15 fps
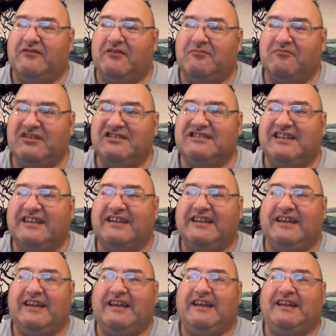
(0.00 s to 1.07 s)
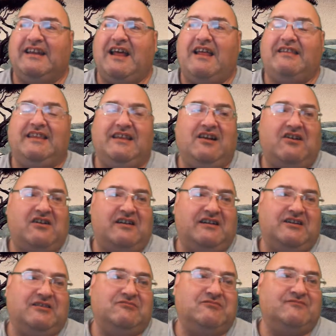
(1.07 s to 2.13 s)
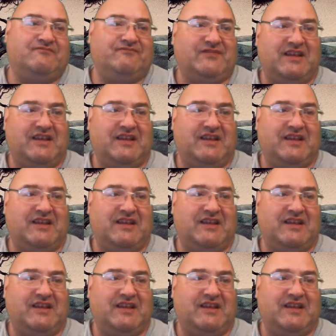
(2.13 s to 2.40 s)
the music and the art album.